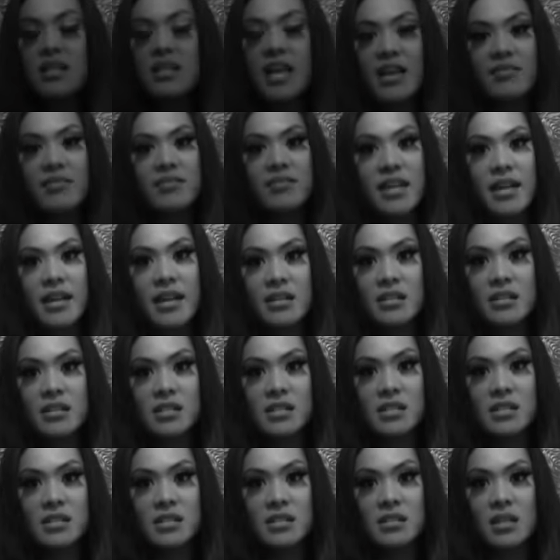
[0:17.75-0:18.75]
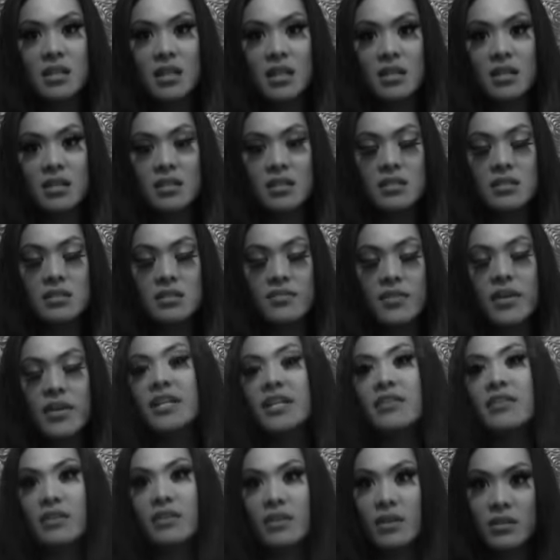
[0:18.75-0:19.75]
lifestyle is very
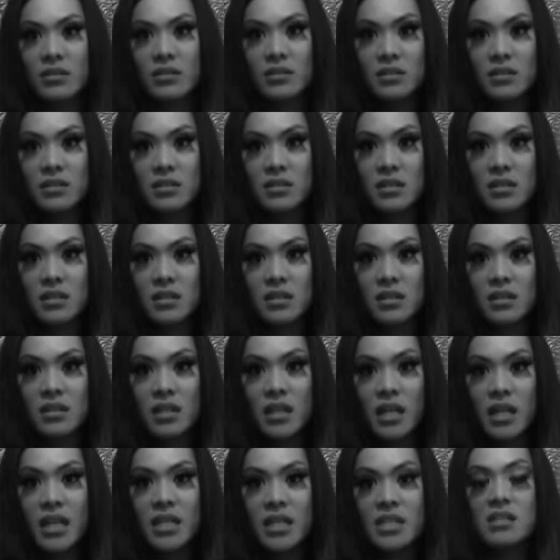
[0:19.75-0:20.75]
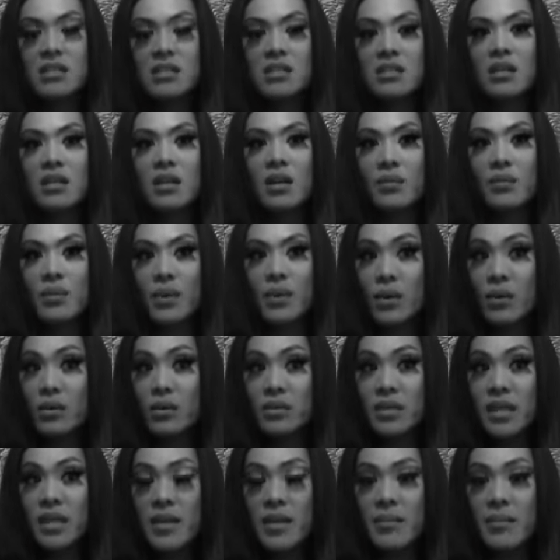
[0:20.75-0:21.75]
difficult. It's a
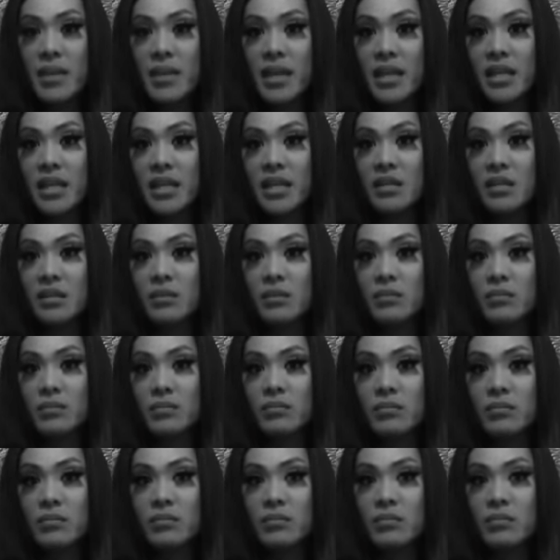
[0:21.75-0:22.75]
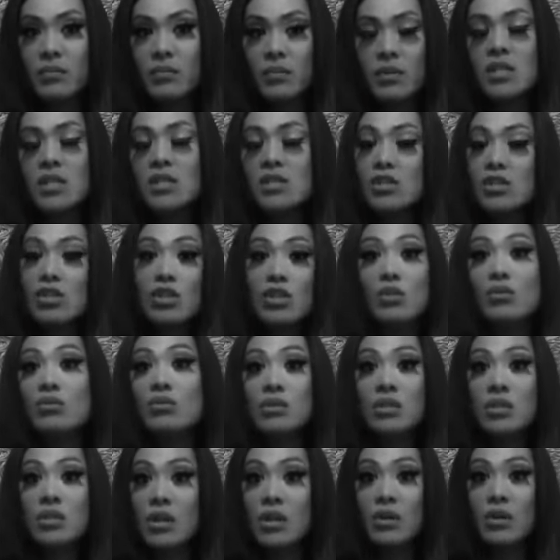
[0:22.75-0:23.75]
road that many wouldn't
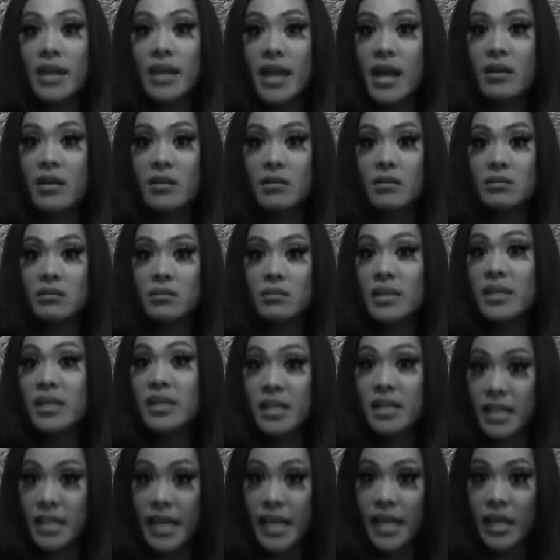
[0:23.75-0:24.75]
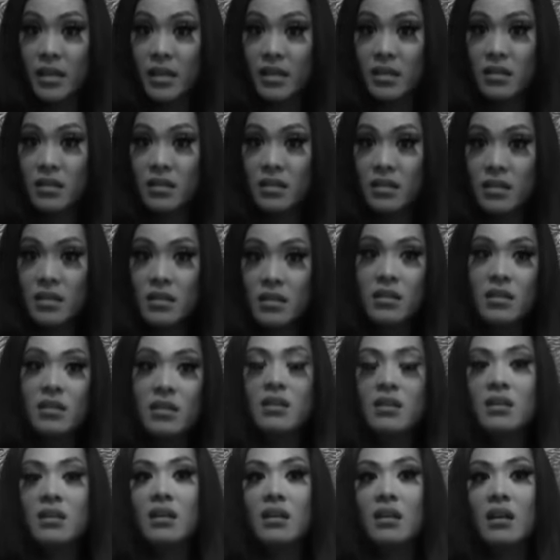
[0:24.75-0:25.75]
choose to go down willingly.
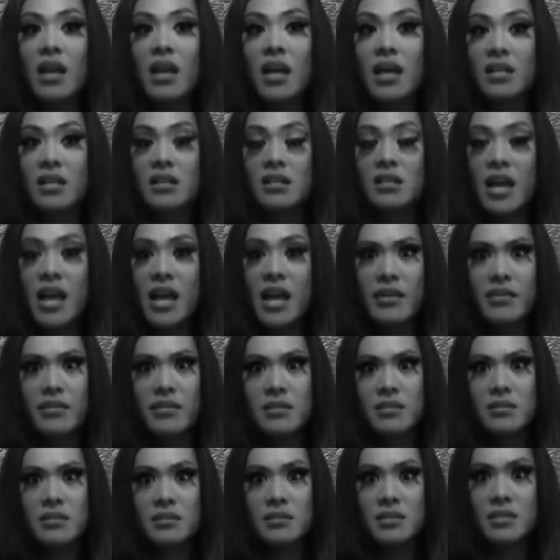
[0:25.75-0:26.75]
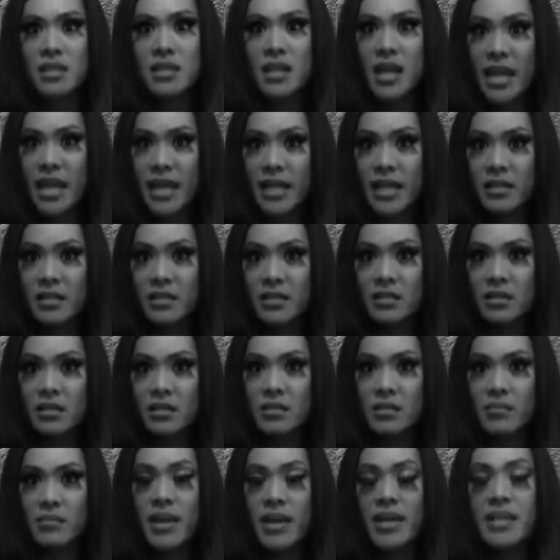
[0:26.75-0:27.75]
I denied
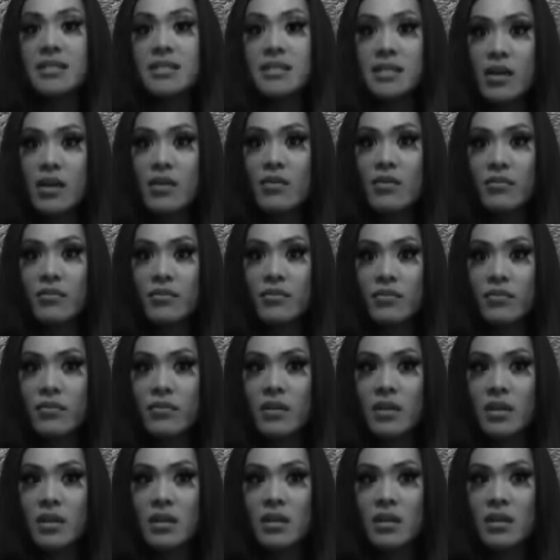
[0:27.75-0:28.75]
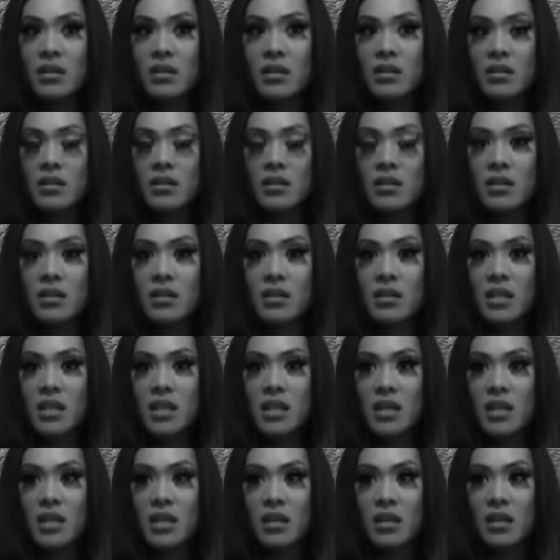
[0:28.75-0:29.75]
myself
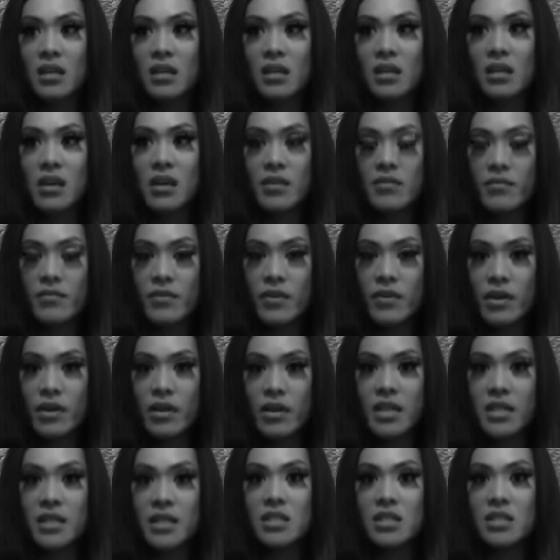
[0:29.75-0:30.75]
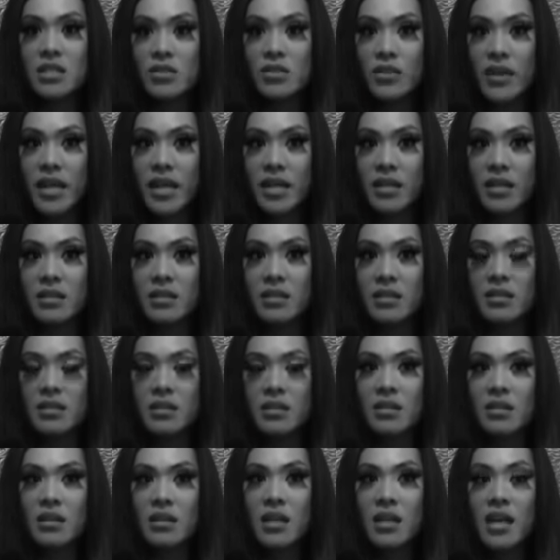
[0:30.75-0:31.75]
the comfort and the strength
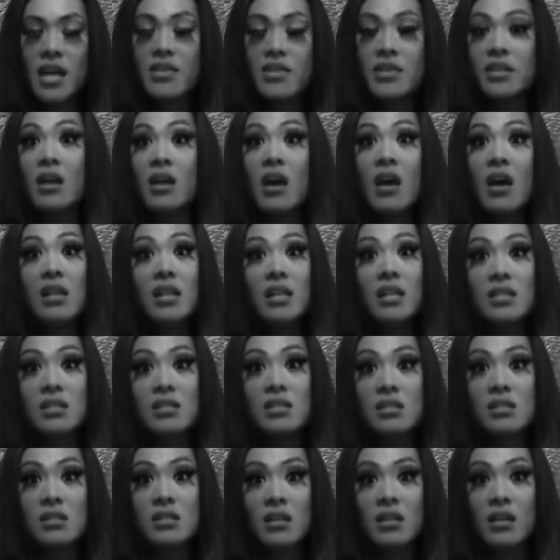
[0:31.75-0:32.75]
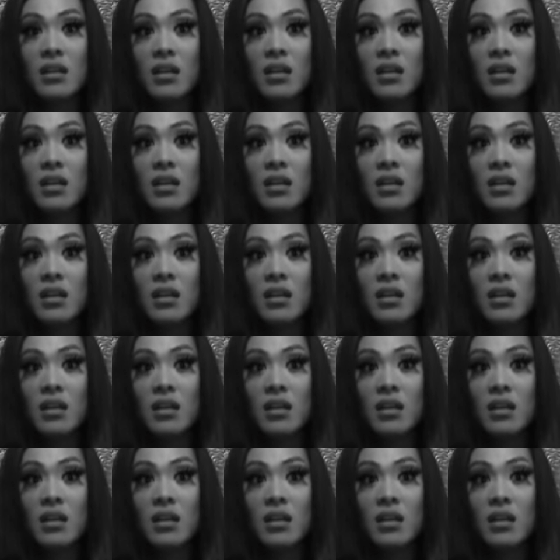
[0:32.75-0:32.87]
and the knowledge